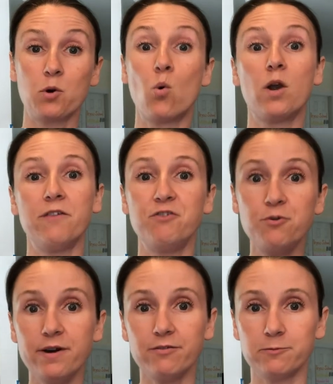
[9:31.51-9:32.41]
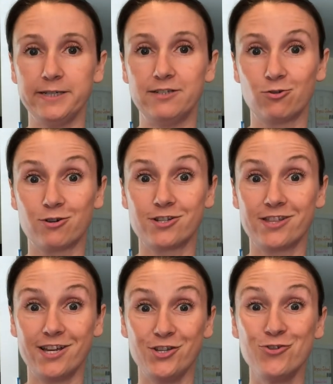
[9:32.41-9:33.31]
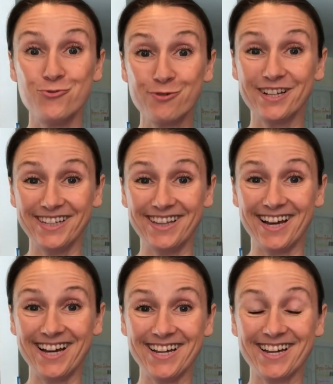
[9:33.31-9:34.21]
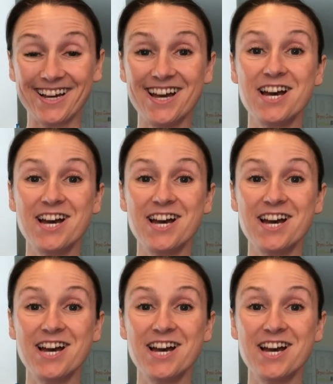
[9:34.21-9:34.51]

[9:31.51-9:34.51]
or if you have a resource that you really like,